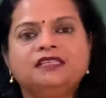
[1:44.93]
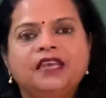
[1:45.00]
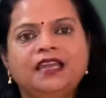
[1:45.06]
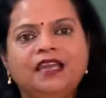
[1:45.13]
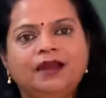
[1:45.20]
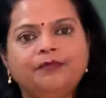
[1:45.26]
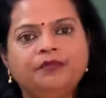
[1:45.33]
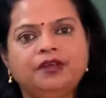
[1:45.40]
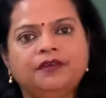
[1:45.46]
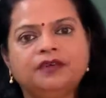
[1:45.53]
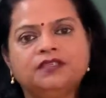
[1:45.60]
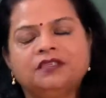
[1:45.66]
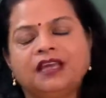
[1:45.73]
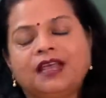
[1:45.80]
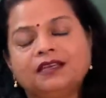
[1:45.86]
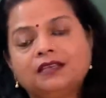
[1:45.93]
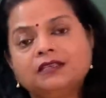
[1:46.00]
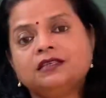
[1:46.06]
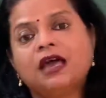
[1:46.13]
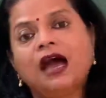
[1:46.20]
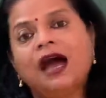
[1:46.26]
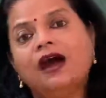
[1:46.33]
saying appearance? That
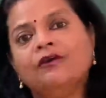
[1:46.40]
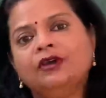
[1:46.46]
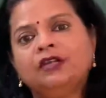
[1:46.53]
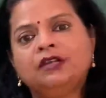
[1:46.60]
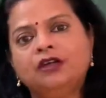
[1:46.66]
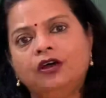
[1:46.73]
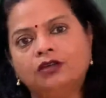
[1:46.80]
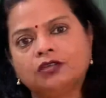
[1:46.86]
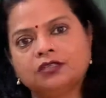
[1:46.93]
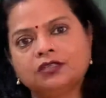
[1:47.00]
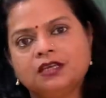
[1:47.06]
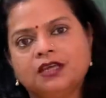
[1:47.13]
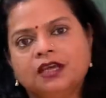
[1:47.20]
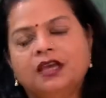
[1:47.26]
is how it looks.